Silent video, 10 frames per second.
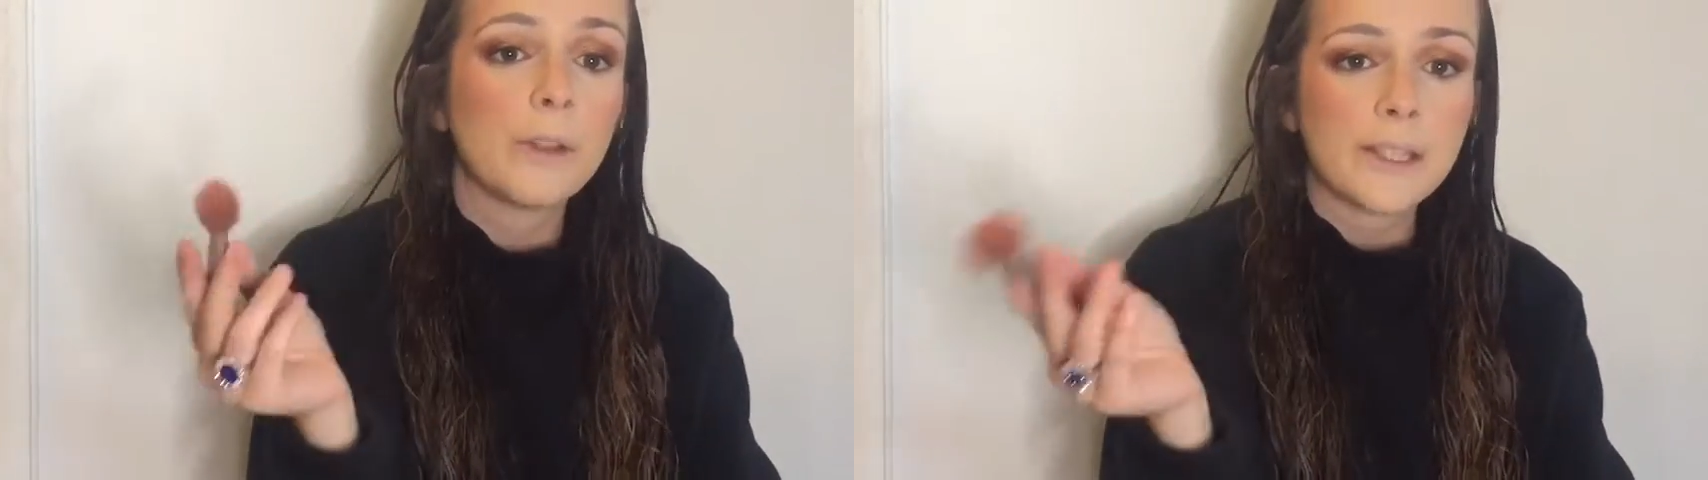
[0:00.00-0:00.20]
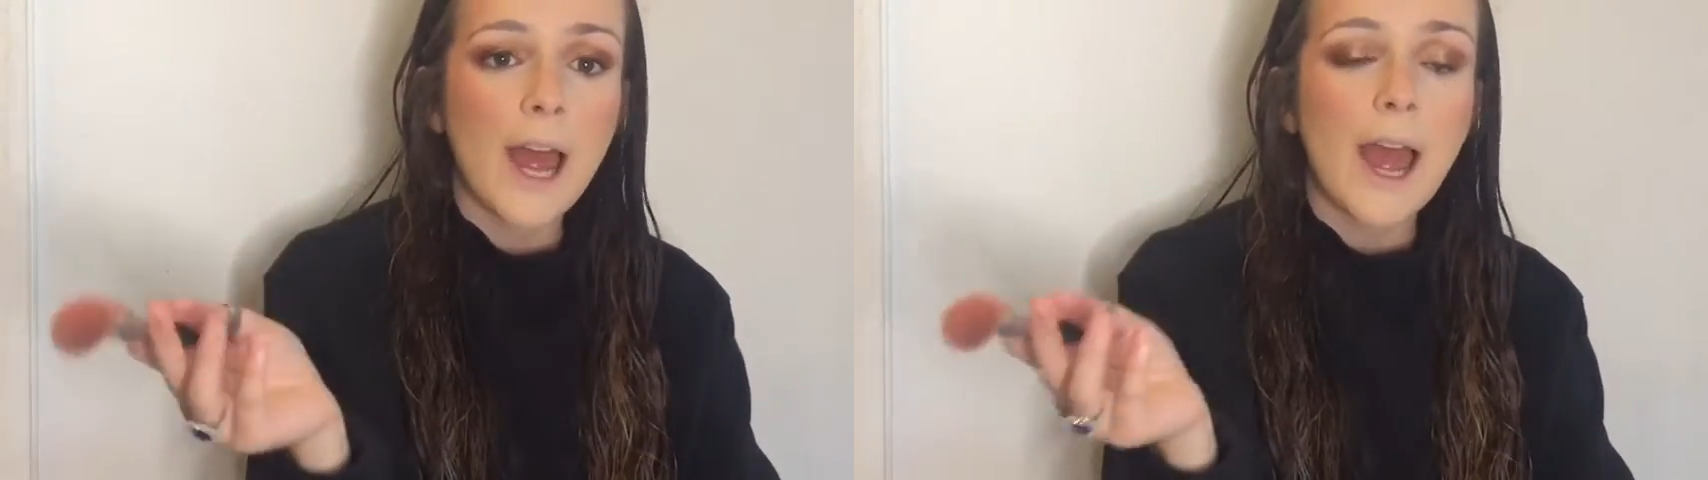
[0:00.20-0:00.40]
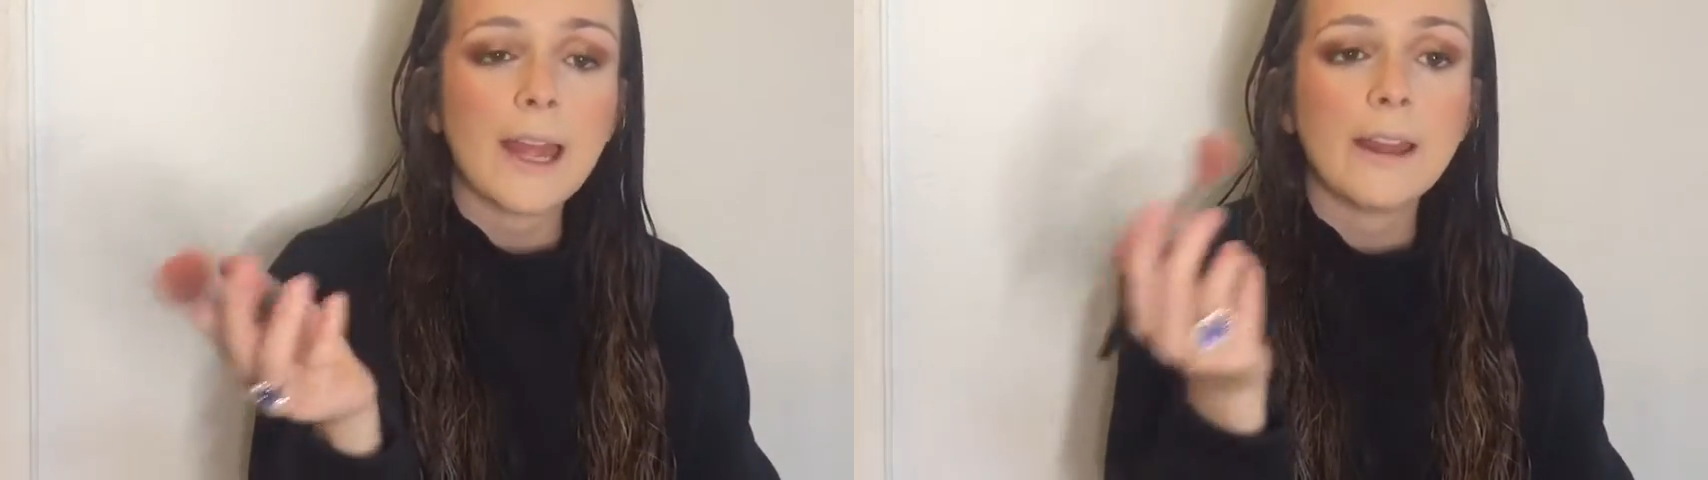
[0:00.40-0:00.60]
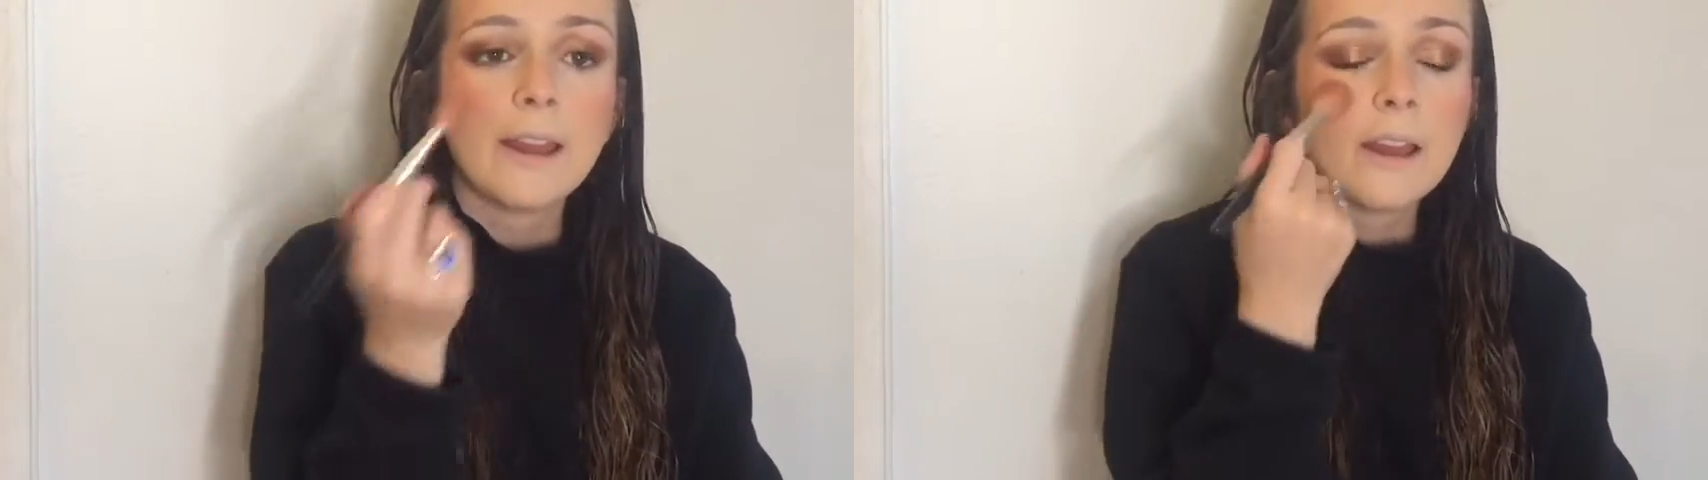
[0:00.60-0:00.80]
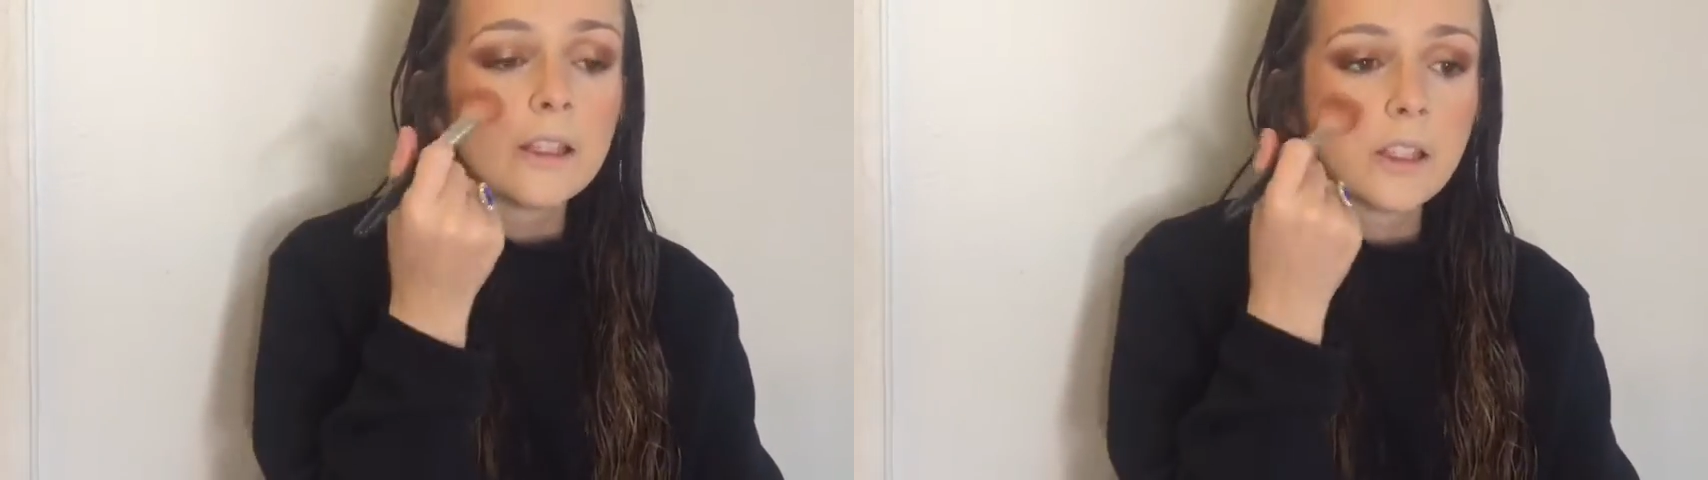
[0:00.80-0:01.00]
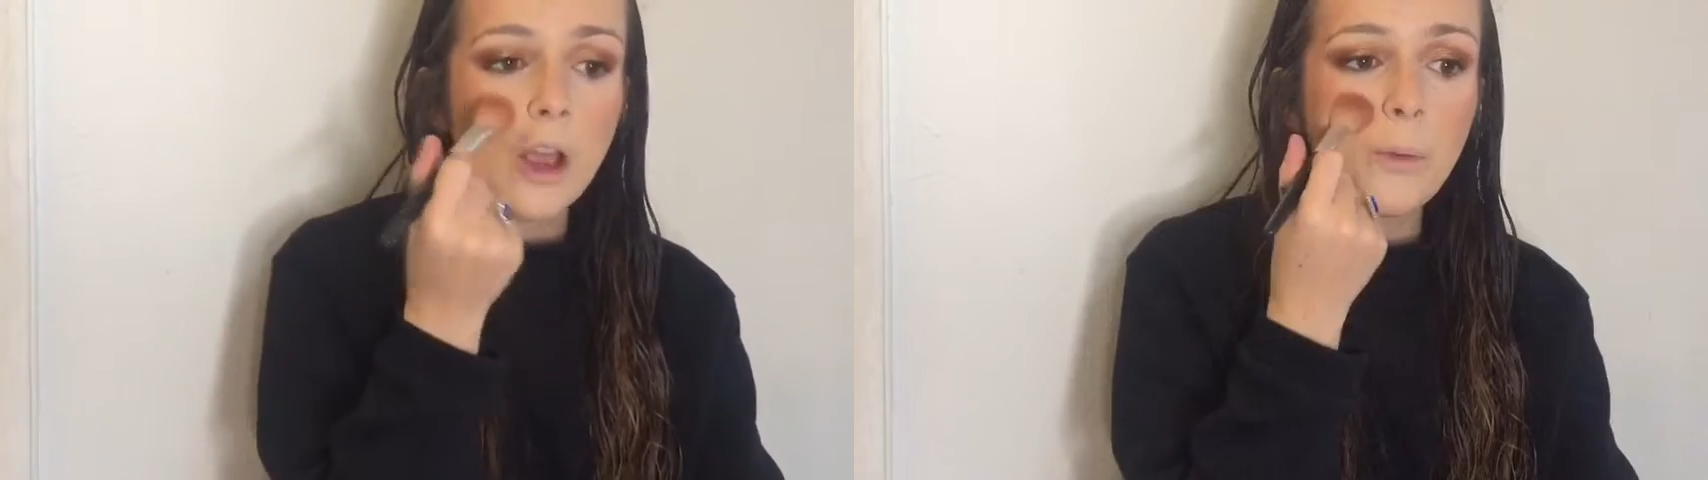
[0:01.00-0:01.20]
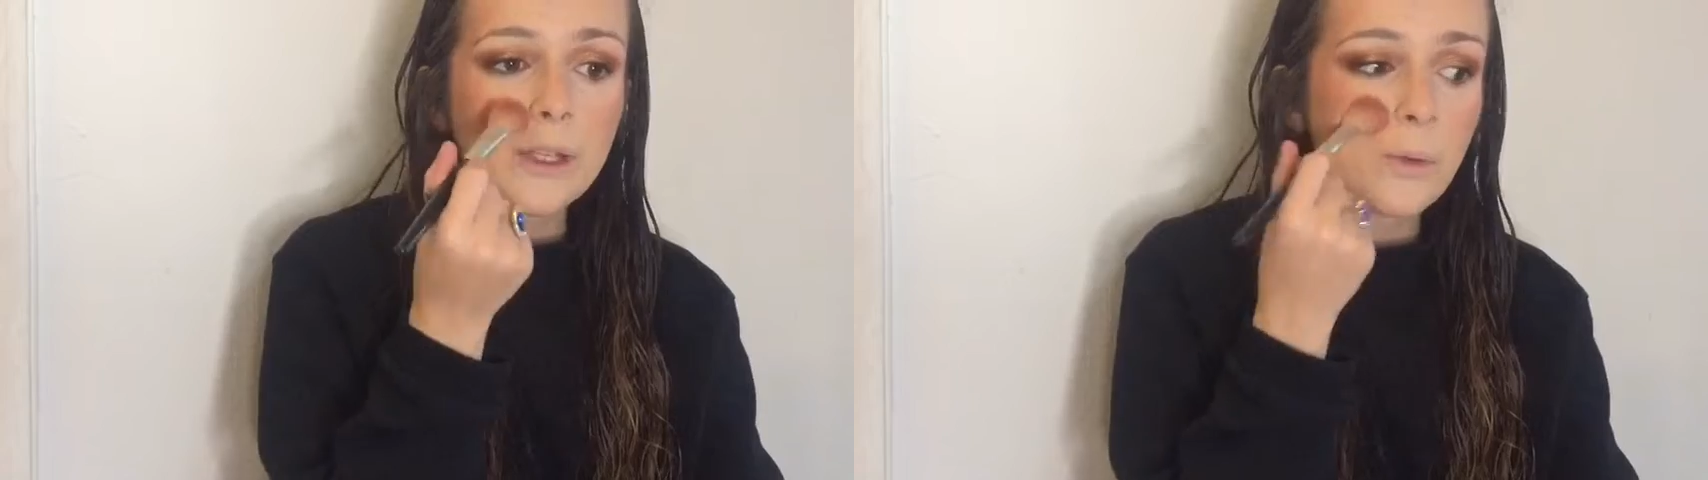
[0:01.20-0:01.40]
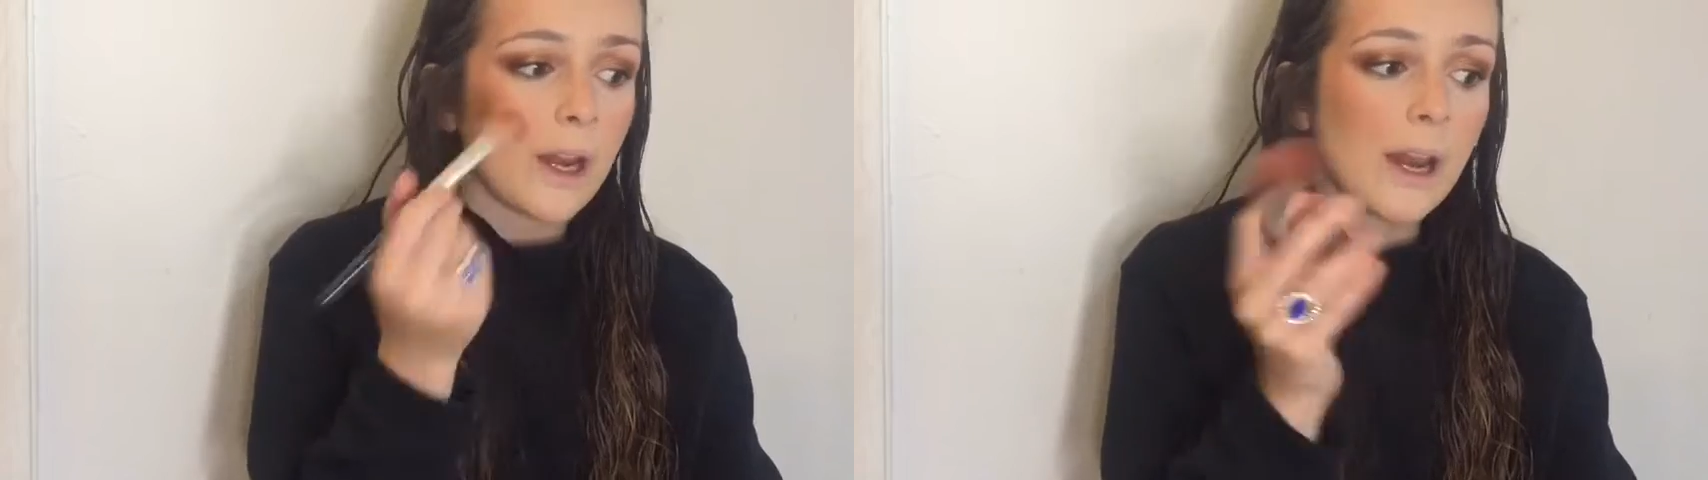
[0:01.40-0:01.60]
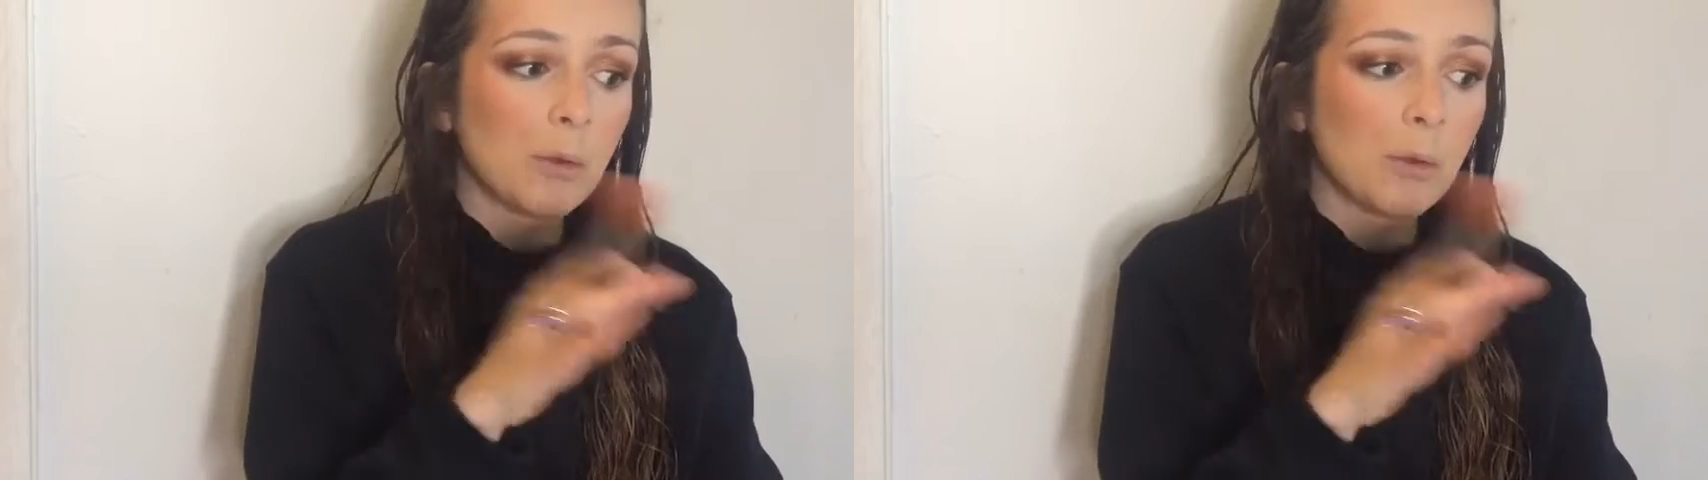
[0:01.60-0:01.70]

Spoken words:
the day to go Winter Wonderland.